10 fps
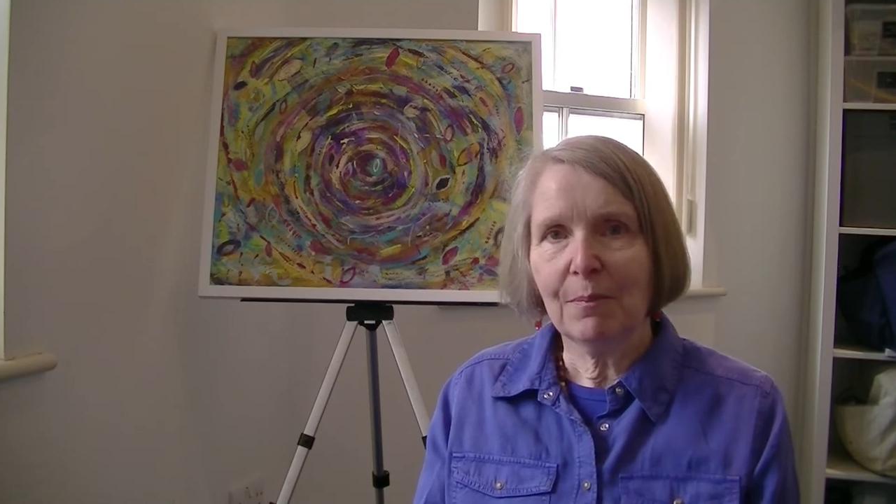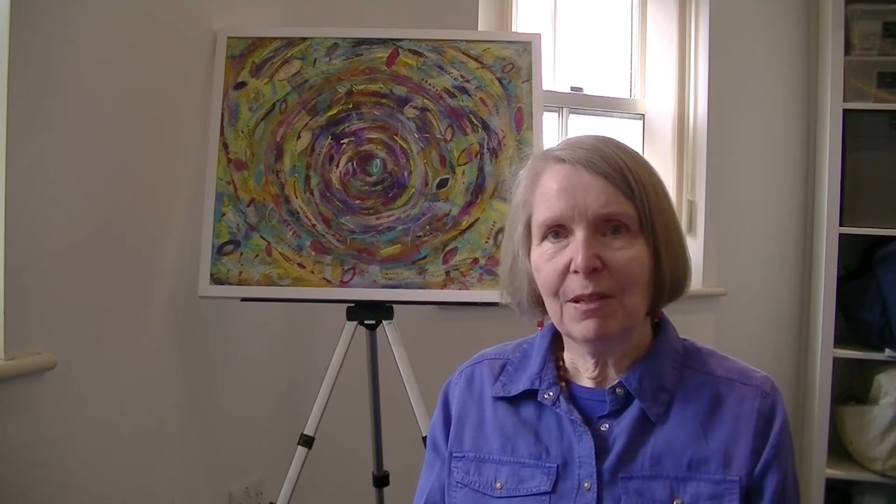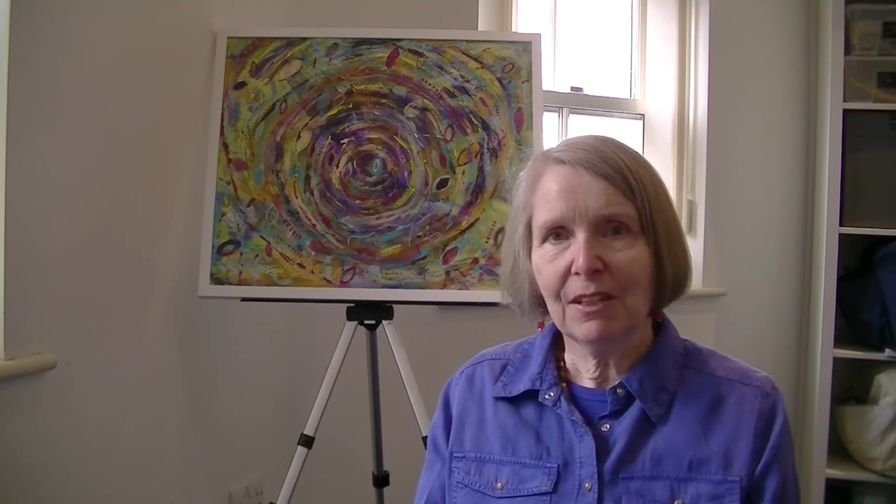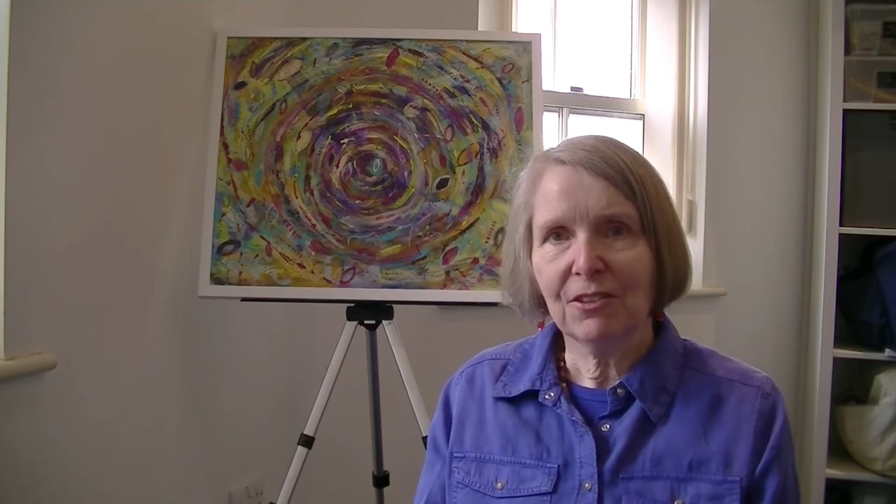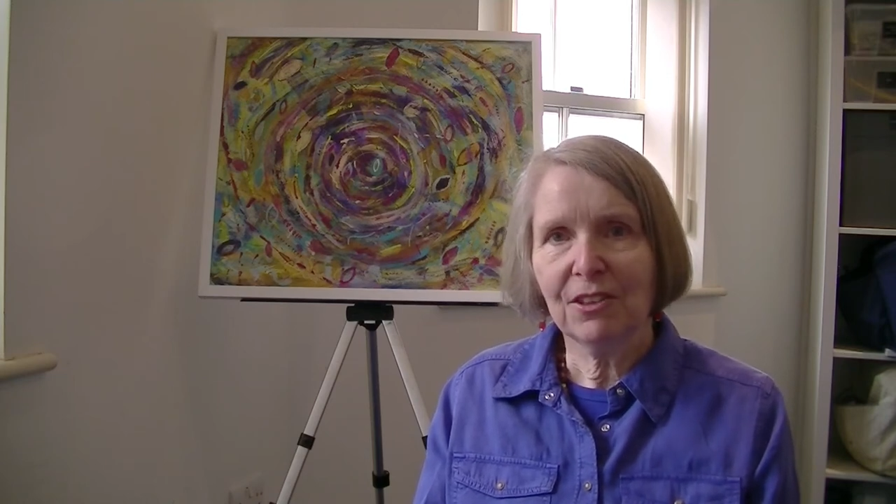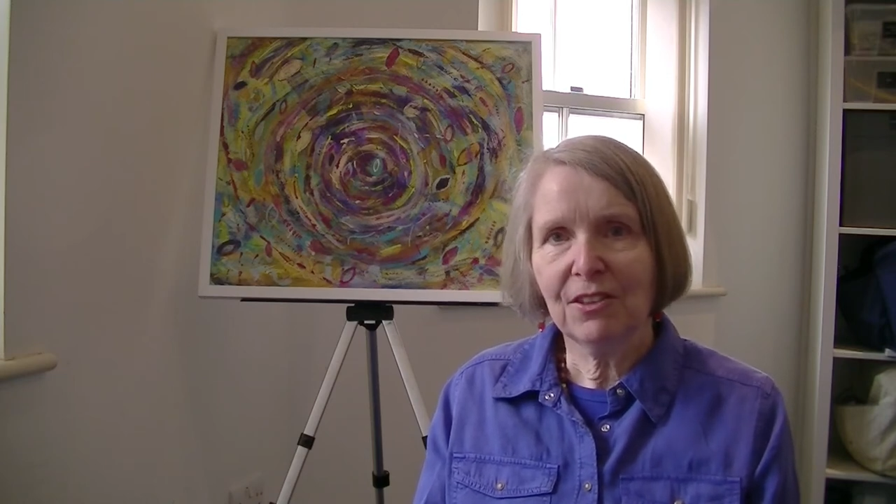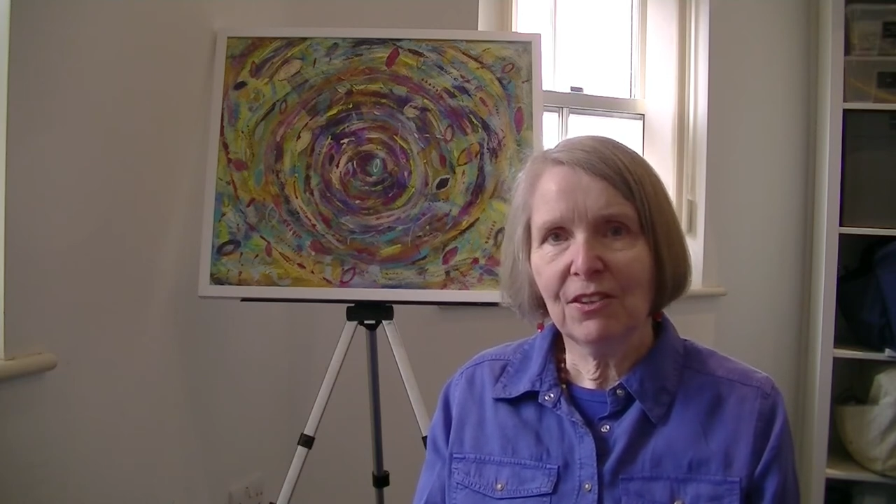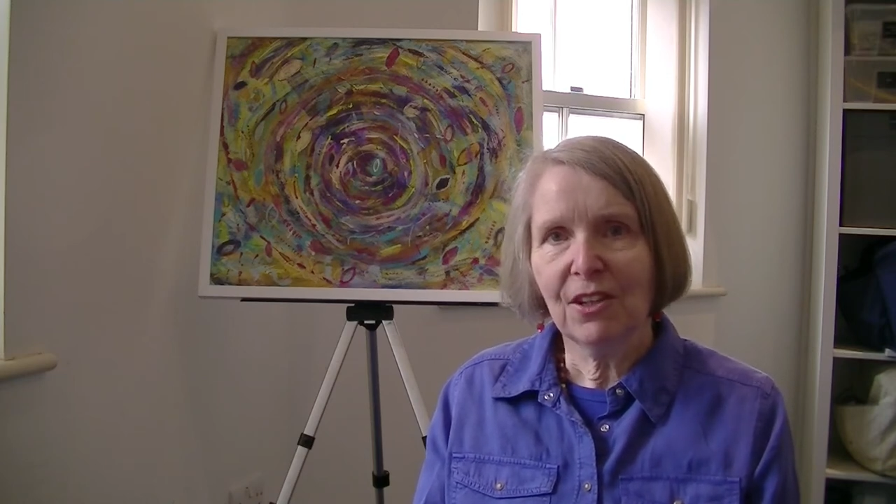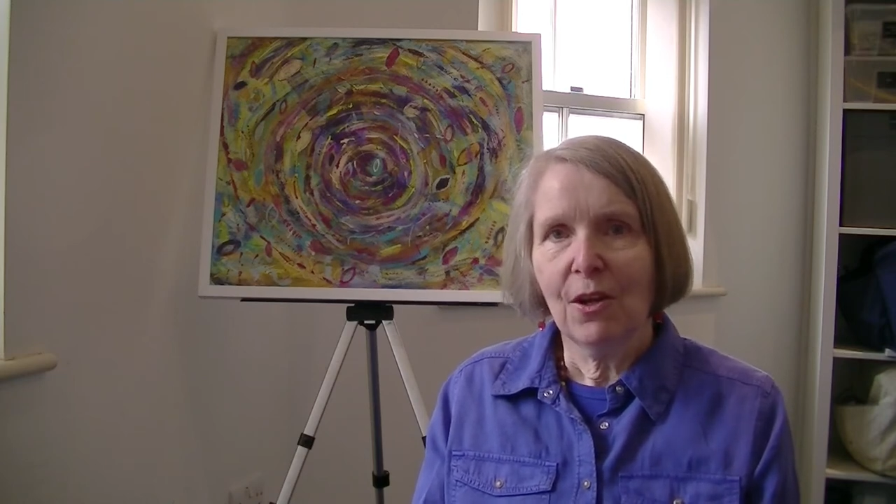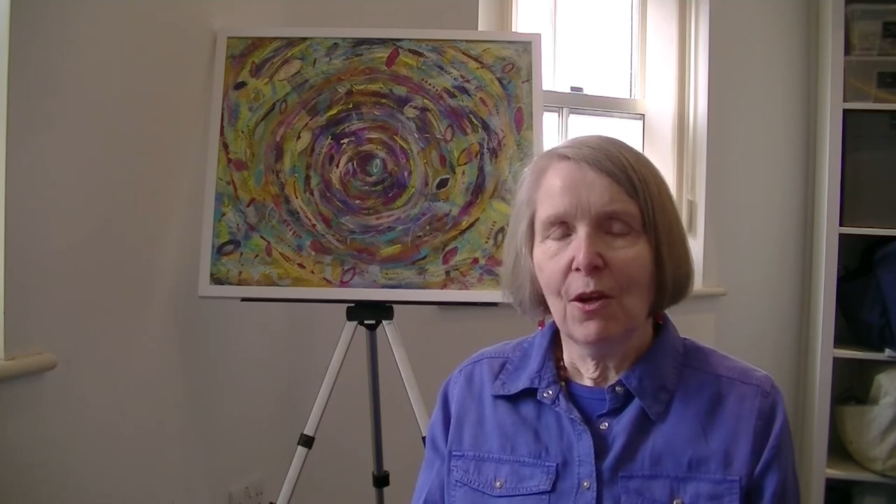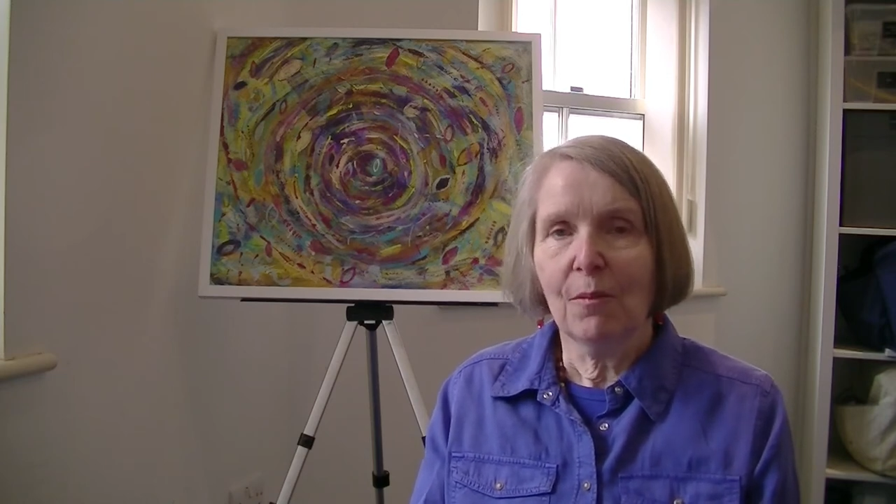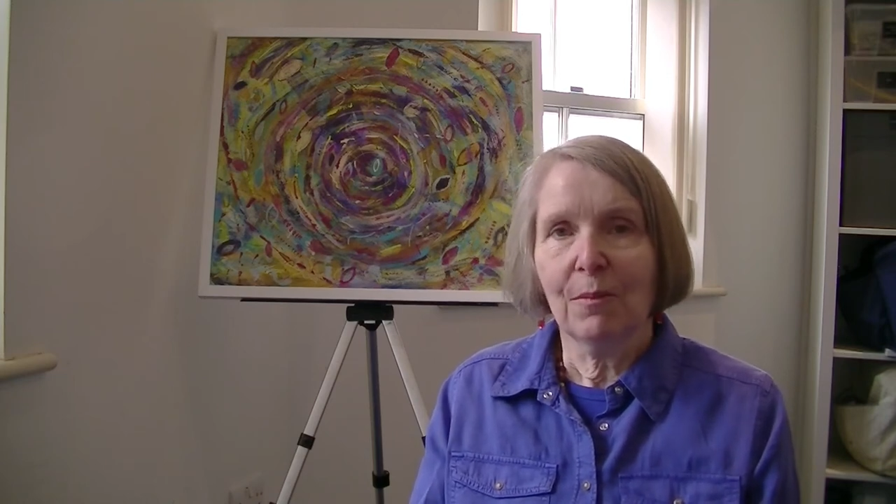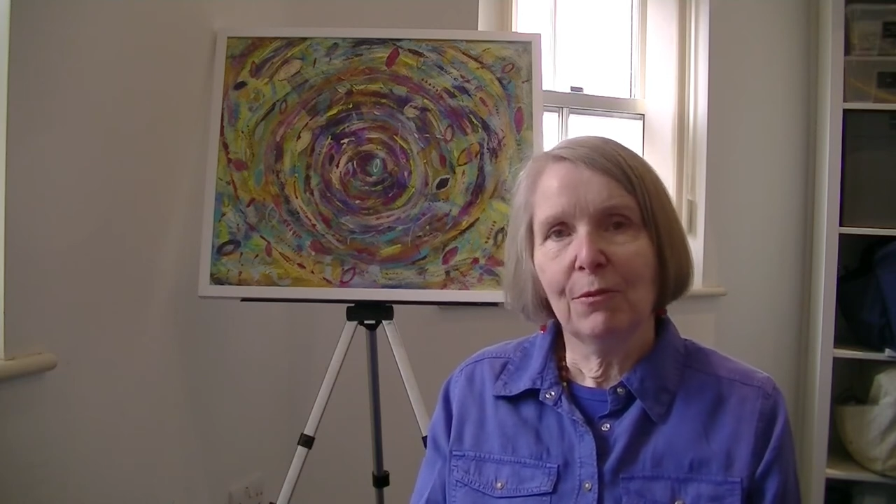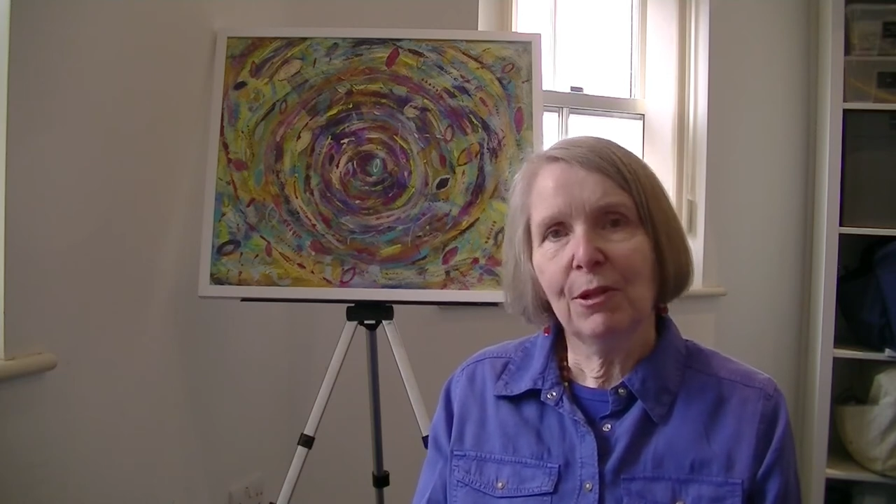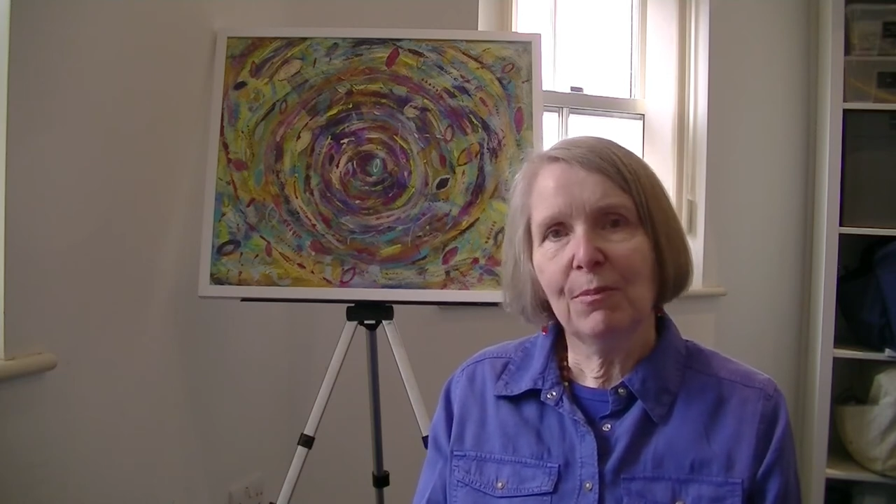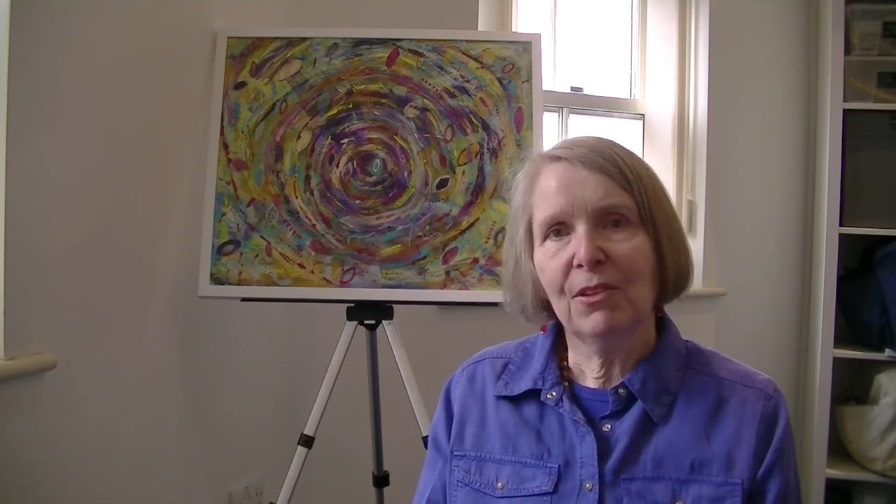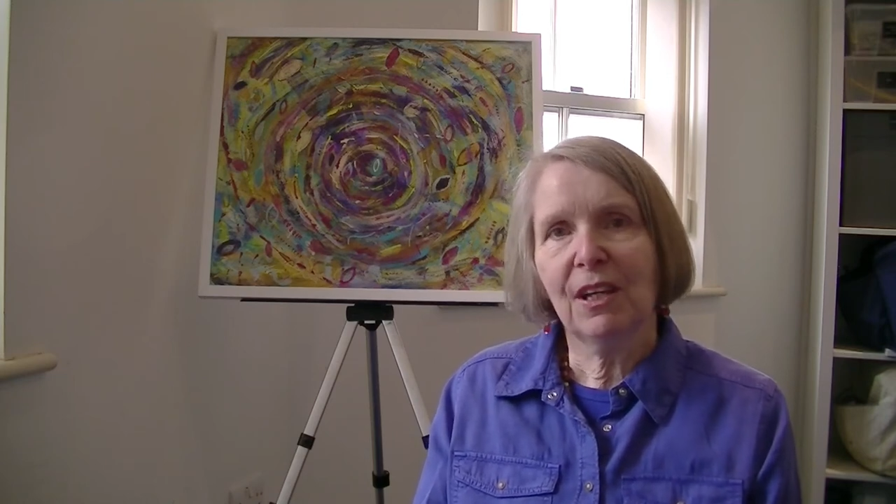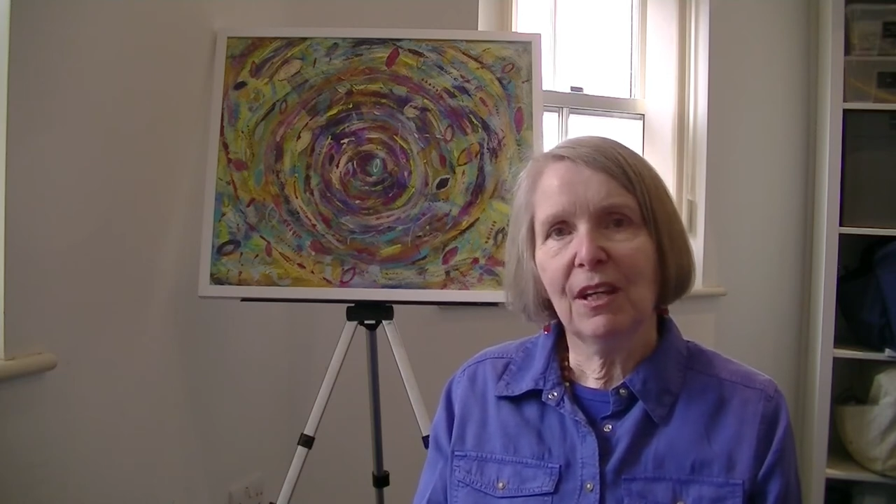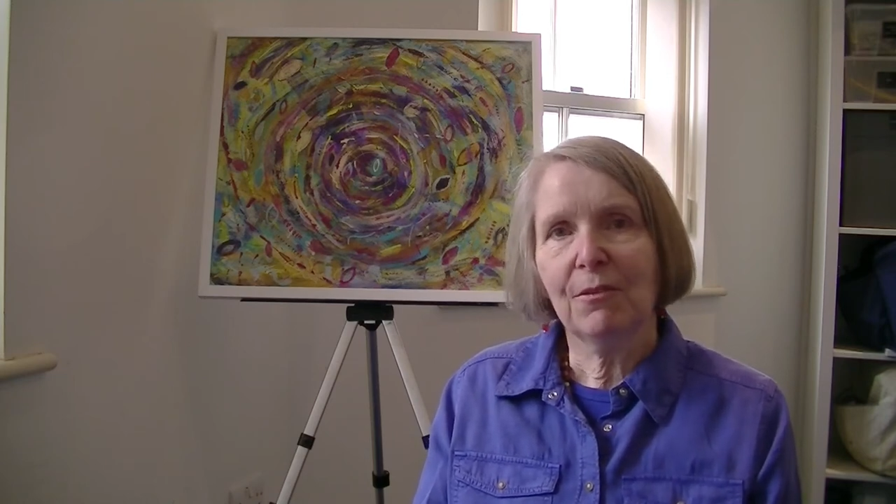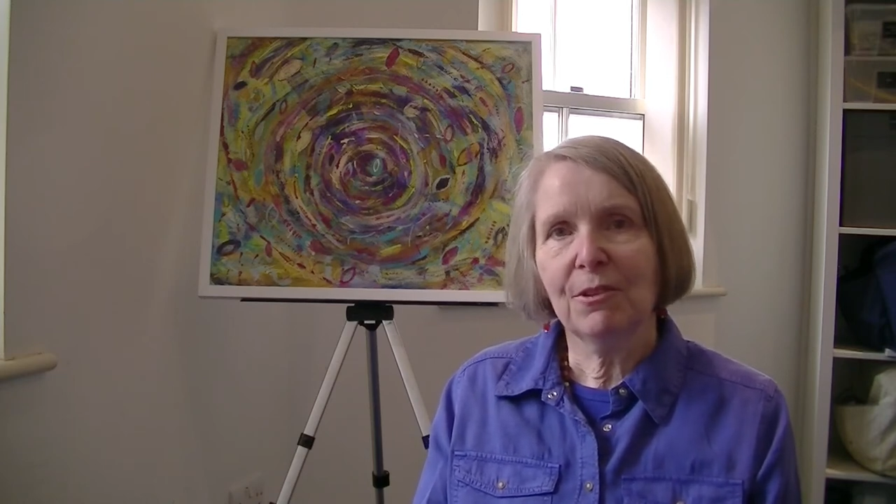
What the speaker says: pictures on my website,